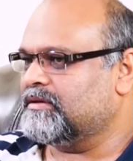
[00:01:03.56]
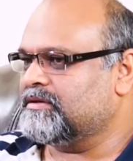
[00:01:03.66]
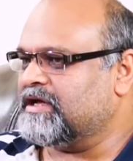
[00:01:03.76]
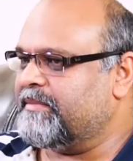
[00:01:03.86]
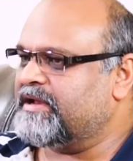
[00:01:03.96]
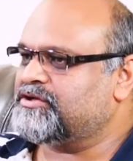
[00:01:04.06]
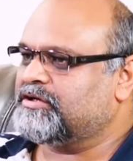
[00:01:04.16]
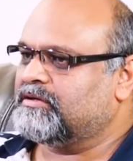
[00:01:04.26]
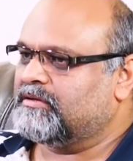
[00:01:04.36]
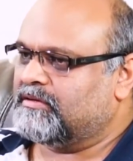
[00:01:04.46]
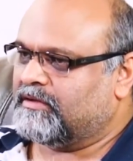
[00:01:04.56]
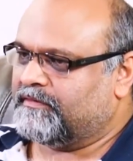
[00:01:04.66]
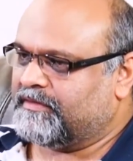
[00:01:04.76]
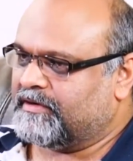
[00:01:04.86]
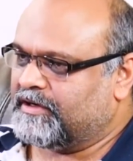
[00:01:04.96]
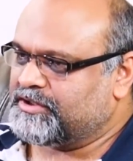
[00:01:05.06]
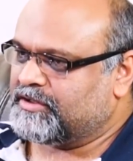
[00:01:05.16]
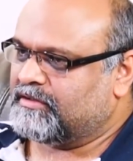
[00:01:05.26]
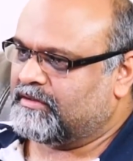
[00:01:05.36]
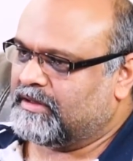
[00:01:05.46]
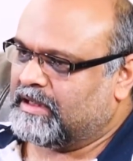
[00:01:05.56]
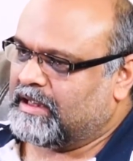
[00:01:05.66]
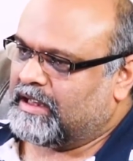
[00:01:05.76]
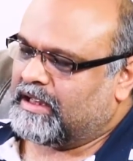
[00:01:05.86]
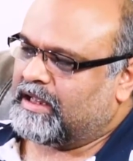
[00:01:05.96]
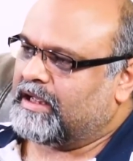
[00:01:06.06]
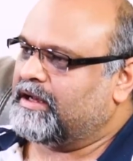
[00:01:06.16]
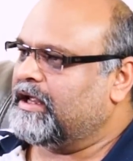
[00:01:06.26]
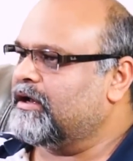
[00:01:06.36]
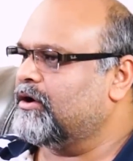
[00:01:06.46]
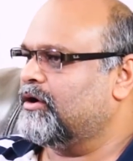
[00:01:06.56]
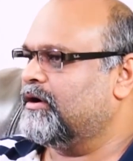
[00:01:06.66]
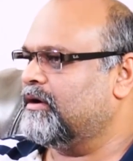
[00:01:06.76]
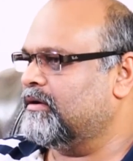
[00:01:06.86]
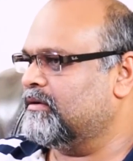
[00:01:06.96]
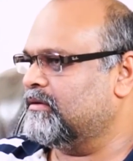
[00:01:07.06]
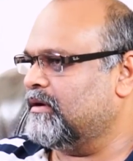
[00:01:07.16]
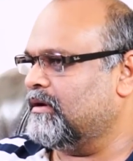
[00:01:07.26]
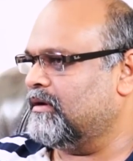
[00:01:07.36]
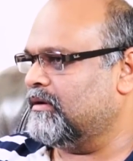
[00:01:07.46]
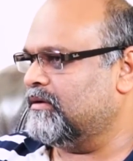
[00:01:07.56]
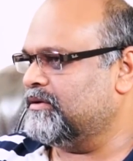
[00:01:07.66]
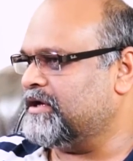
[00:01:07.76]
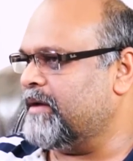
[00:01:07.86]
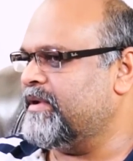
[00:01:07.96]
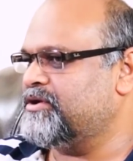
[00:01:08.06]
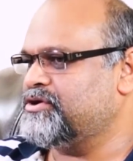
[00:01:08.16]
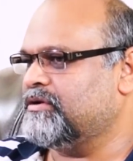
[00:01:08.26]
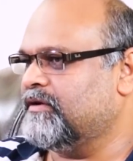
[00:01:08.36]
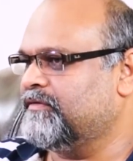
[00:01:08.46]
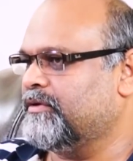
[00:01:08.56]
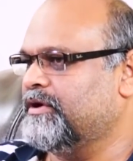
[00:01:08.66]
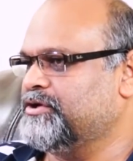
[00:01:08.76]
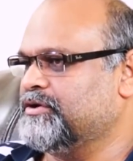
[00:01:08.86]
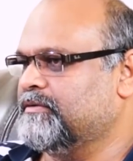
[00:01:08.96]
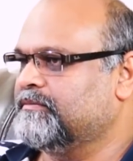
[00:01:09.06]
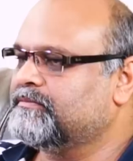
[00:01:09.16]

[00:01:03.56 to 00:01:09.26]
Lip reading: dimension of the religion and inner dimension of the religion.